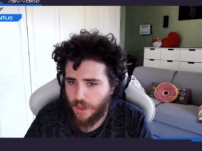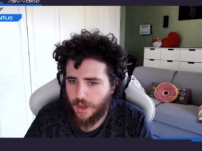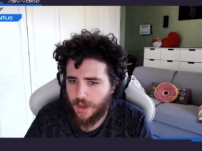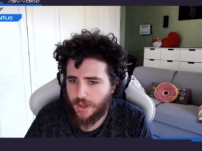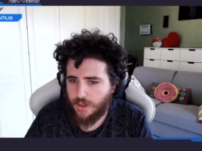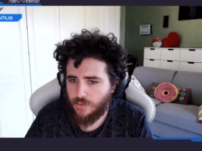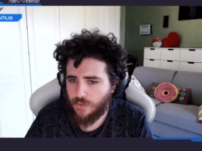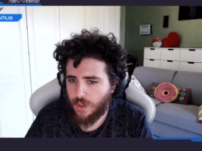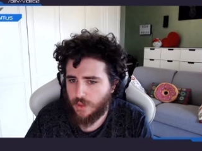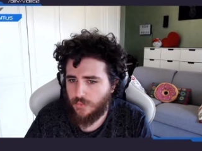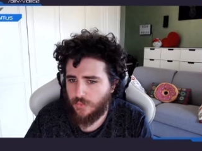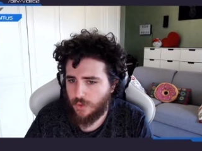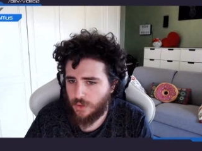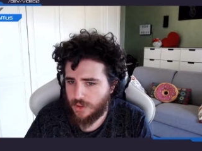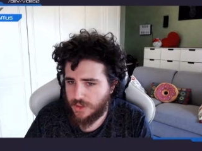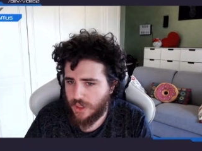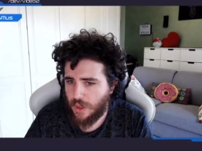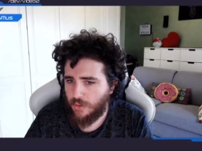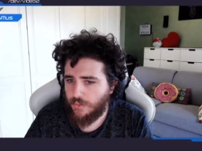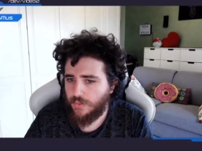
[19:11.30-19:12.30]
and try it for
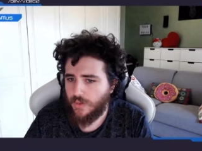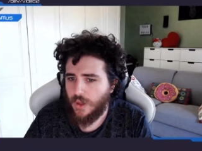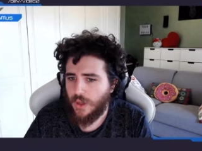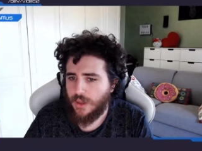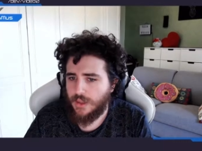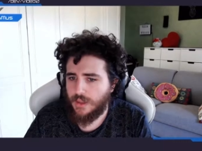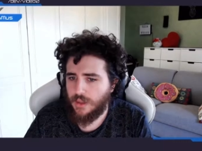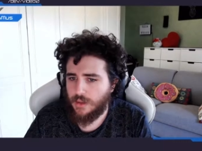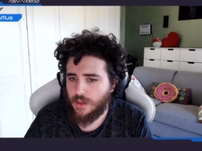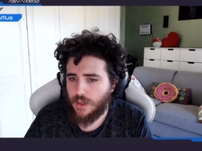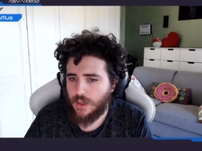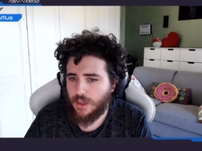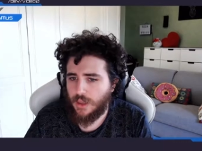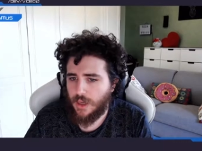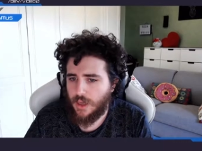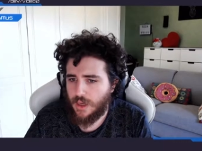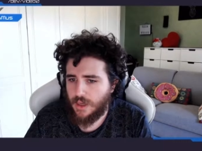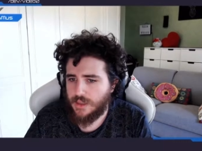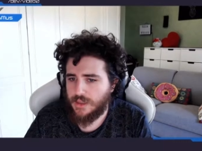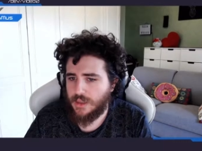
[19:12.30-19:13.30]
yourself. The link
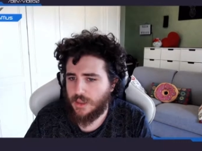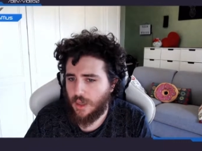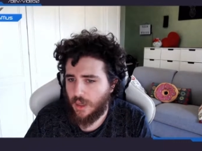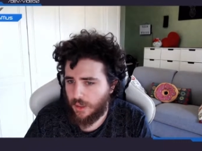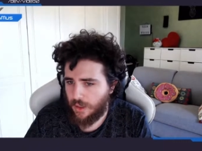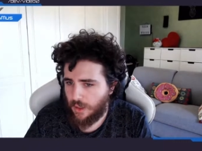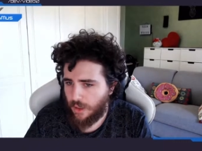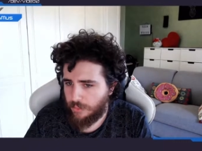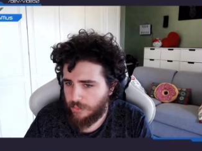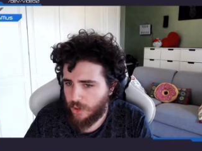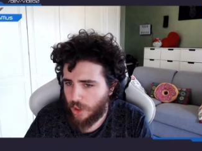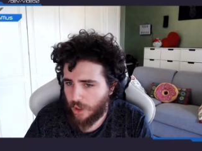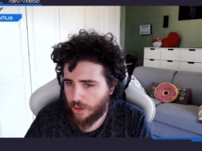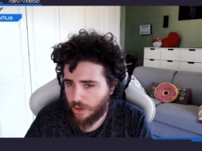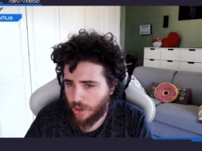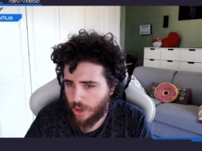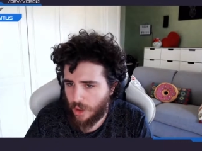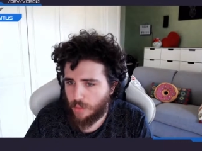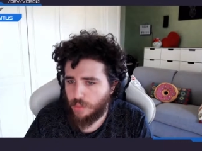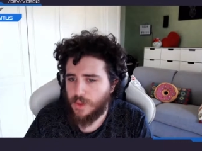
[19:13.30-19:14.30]
is
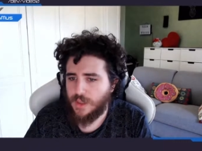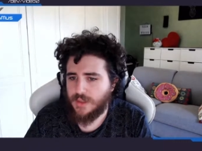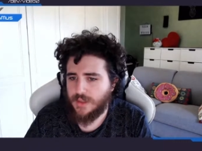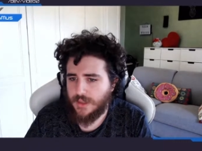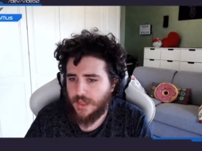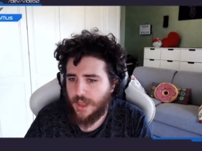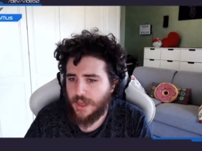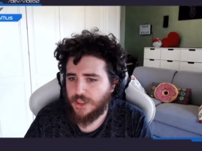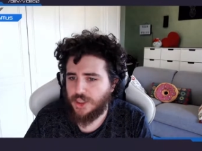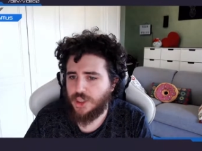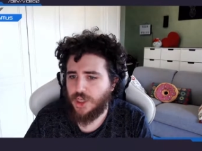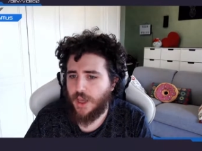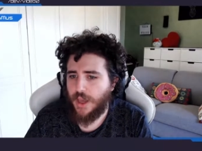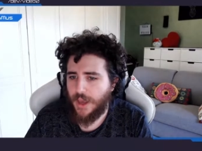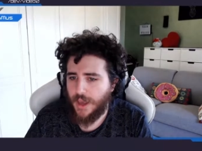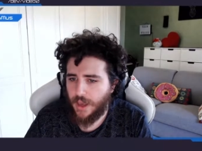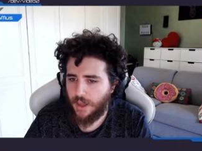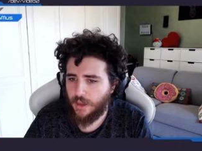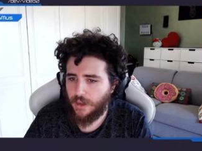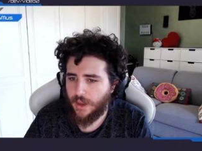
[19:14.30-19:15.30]

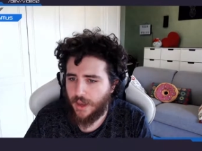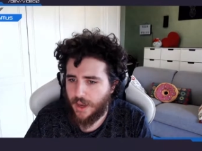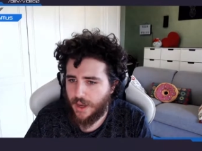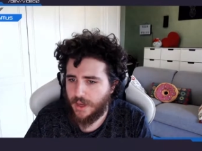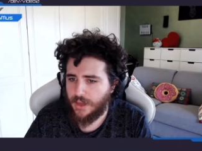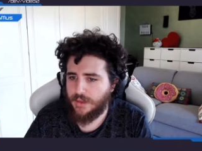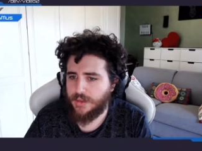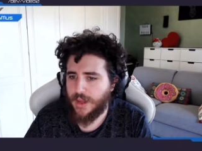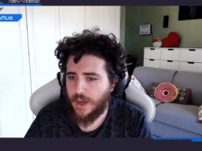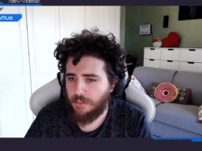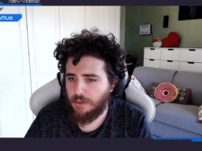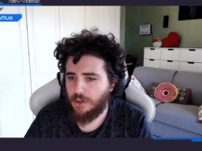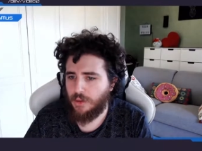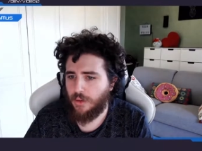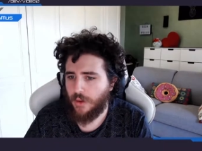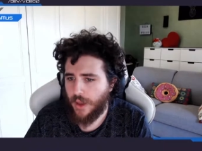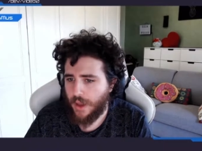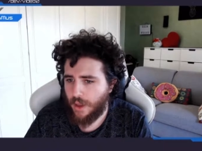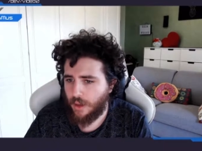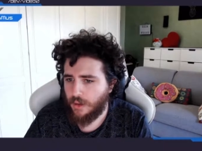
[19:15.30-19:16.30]

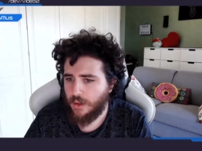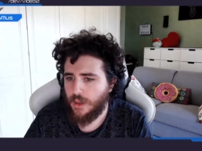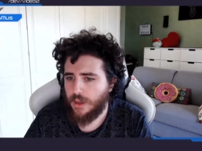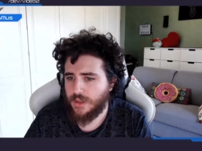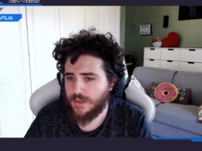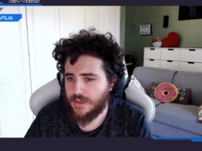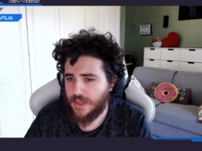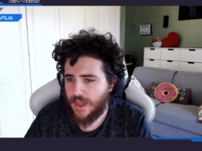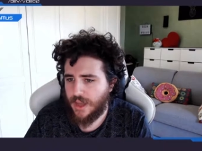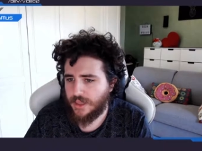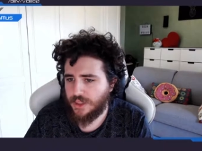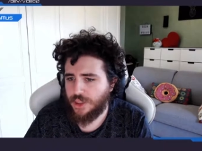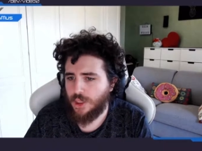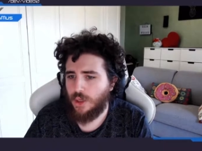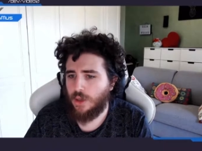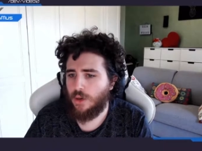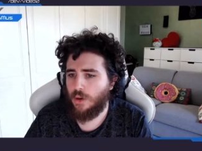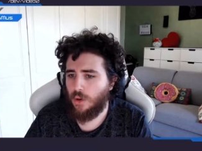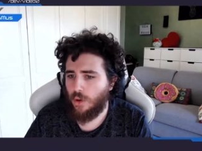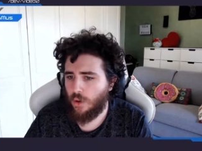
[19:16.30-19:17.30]

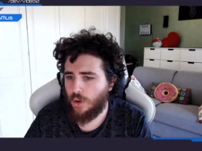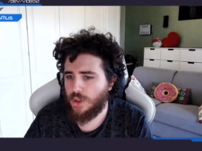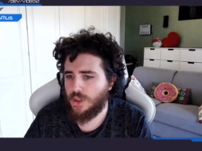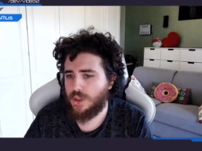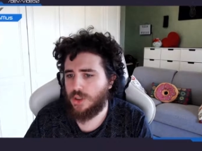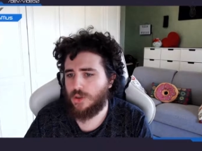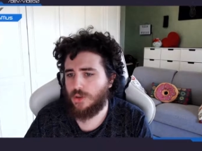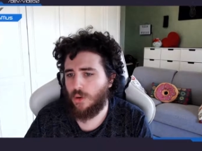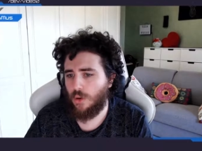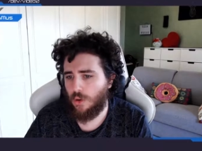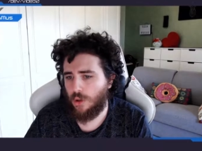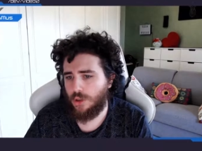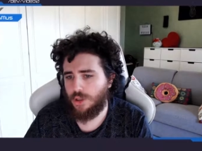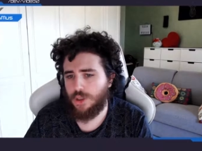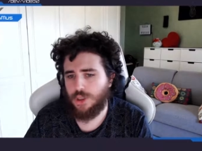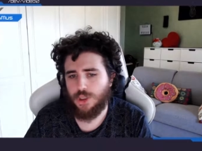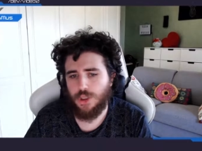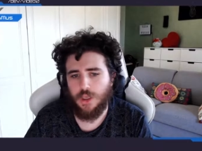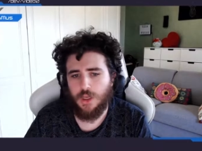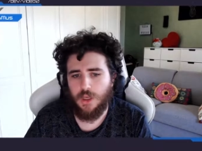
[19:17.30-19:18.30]
github.com/lawl/noise
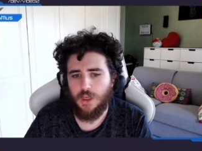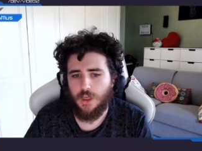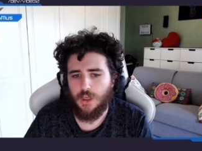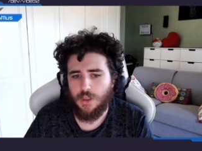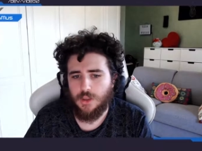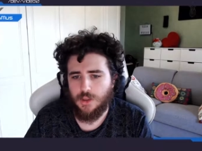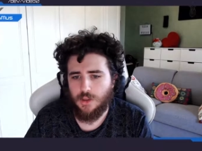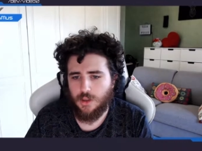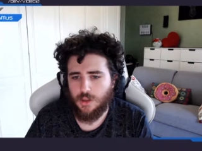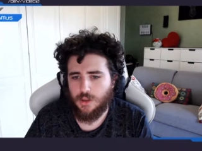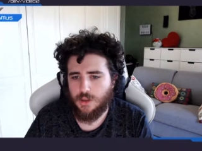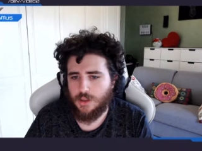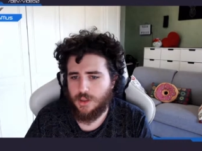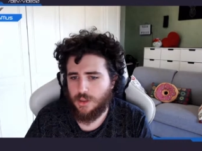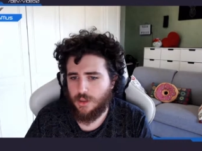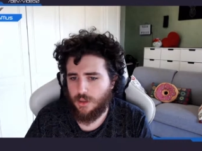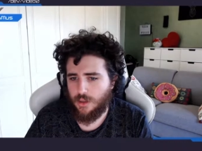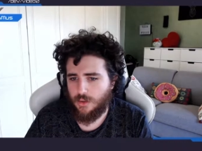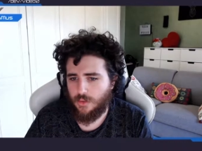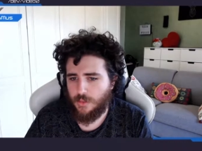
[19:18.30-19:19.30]
storage. So let's
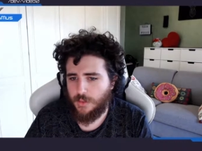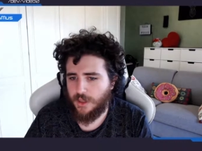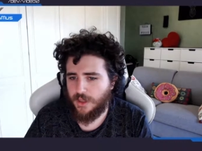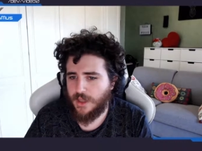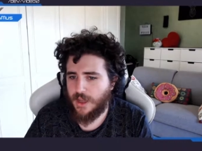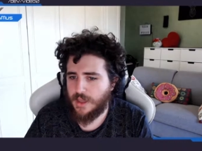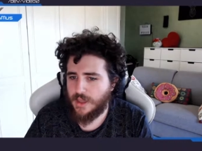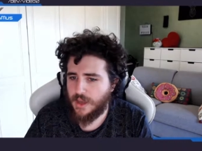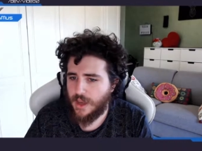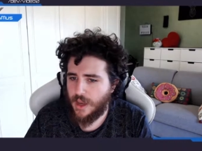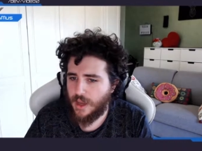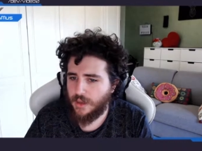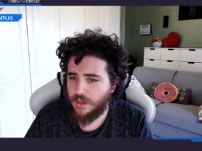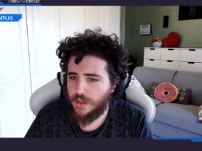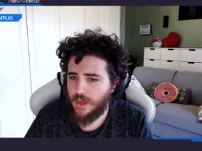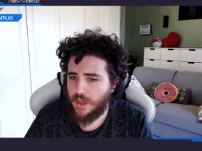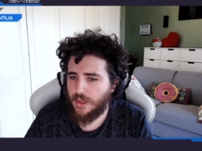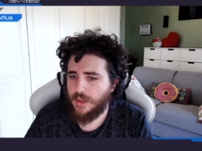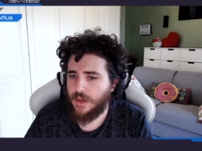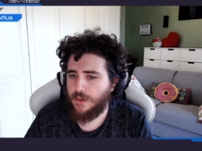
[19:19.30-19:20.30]
repeat that again,
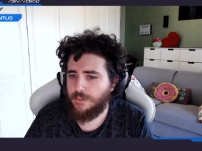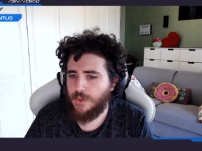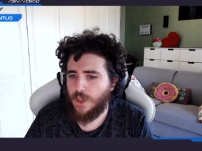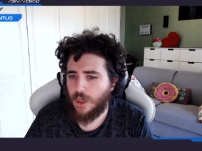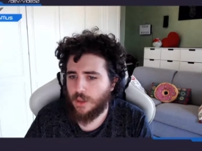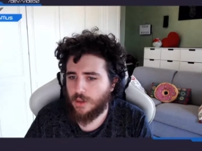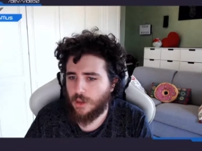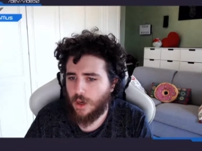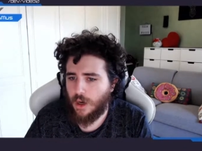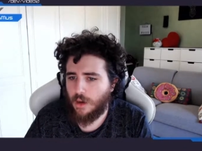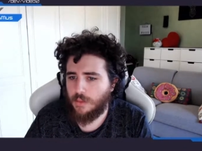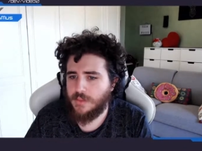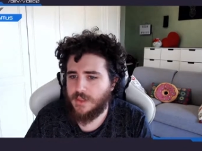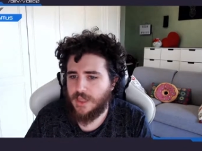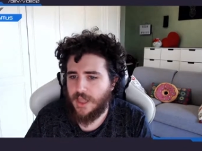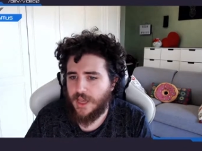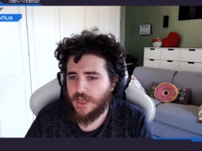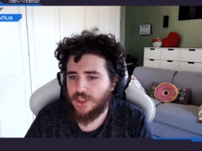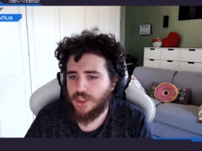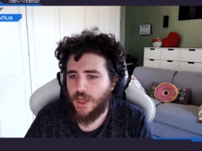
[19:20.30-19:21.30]

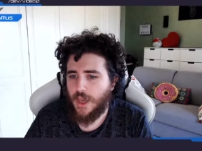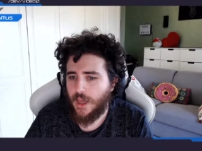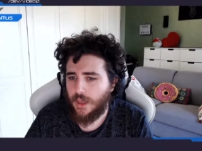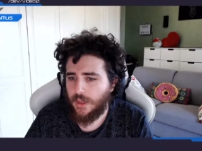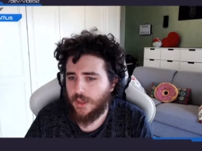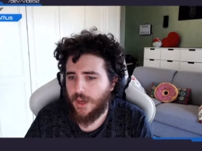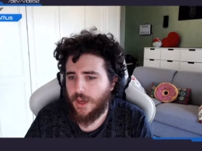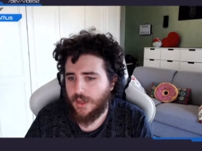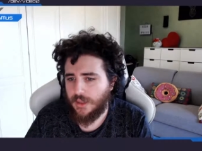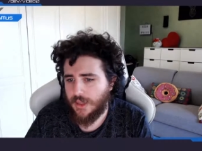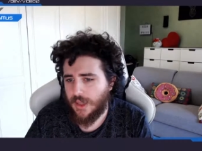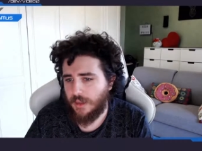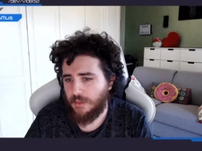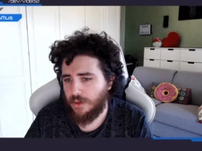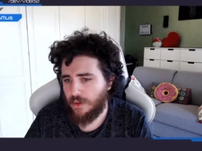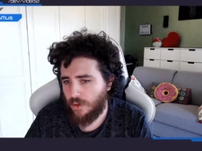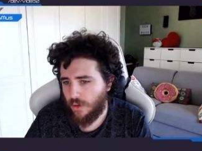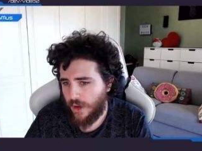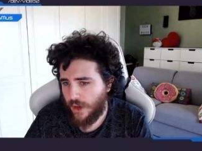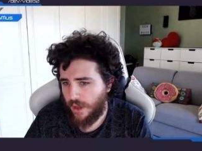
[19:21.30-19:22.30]

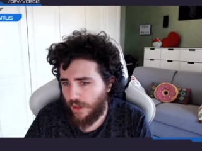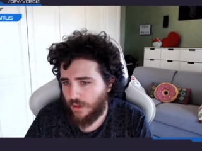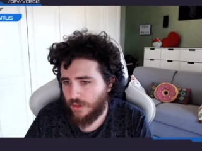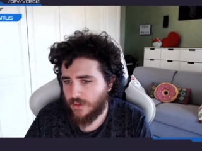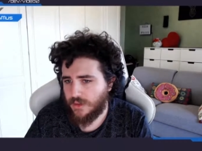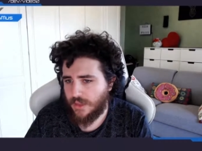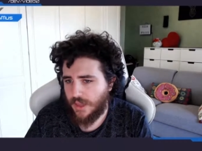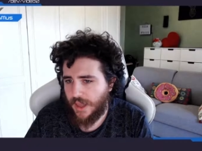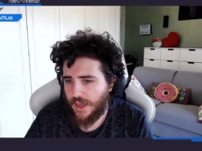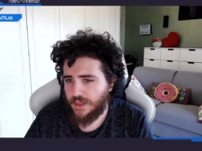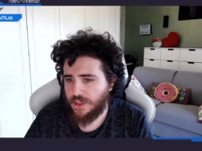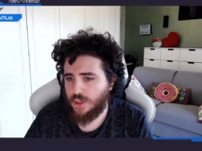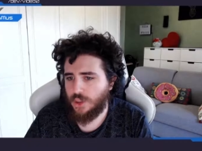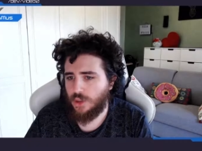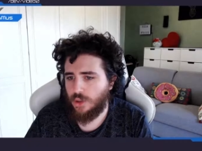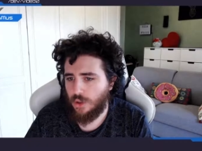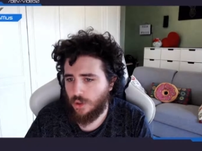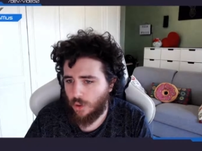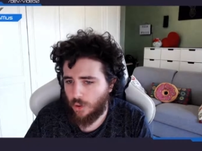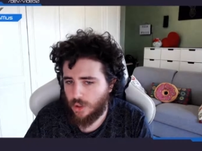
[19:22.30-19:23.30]

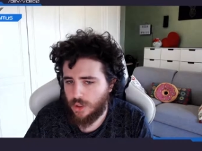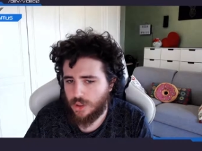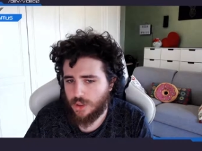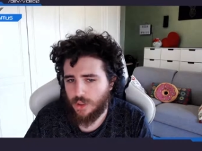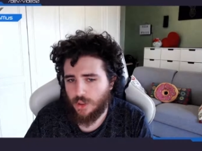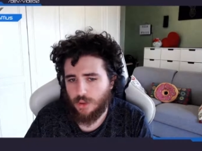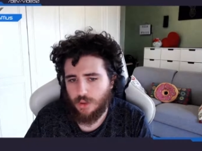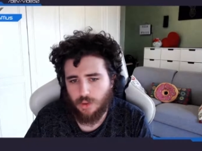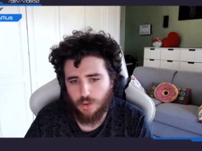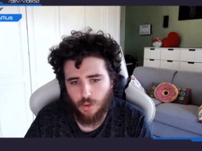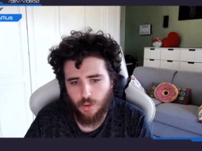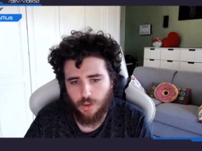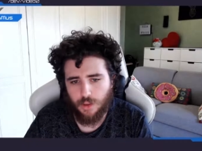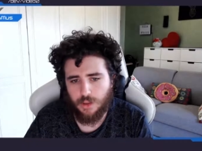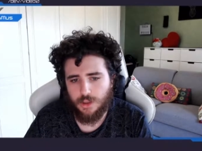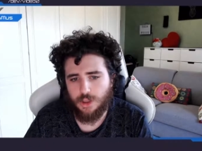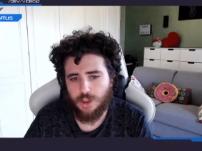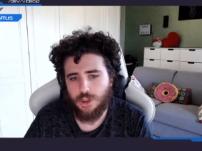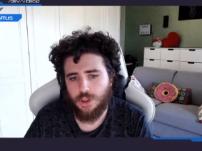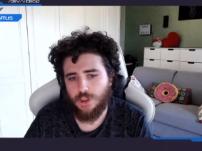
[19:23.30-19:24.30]
github.com/lawl/noise
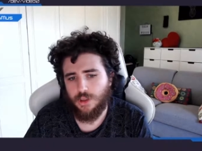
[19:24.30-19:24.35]
storage.